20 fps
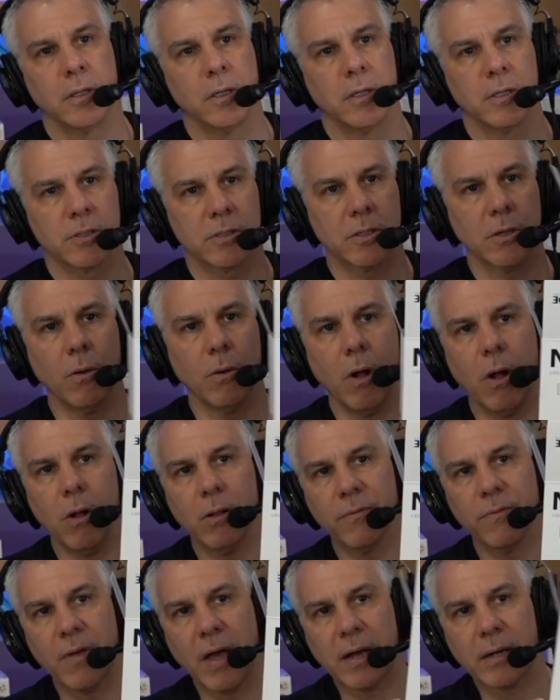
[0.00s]
So all
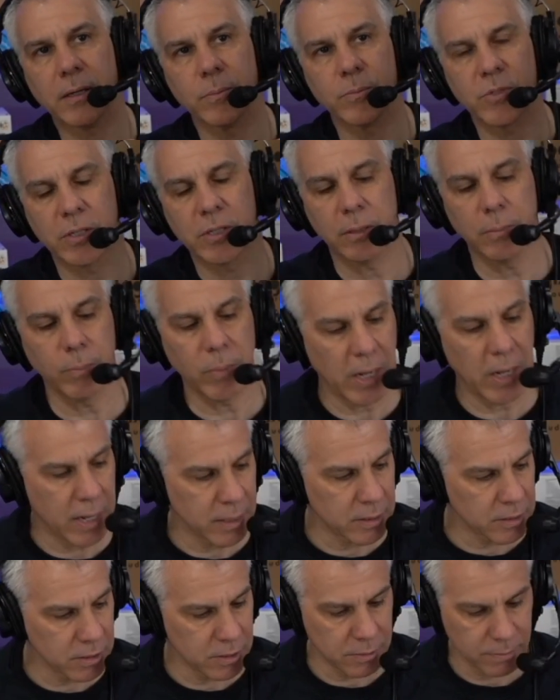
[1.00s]
of that comes in the
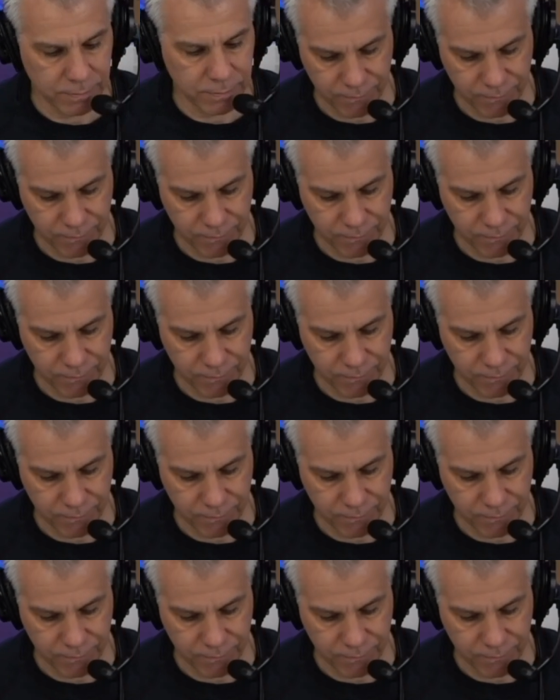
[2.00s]
box.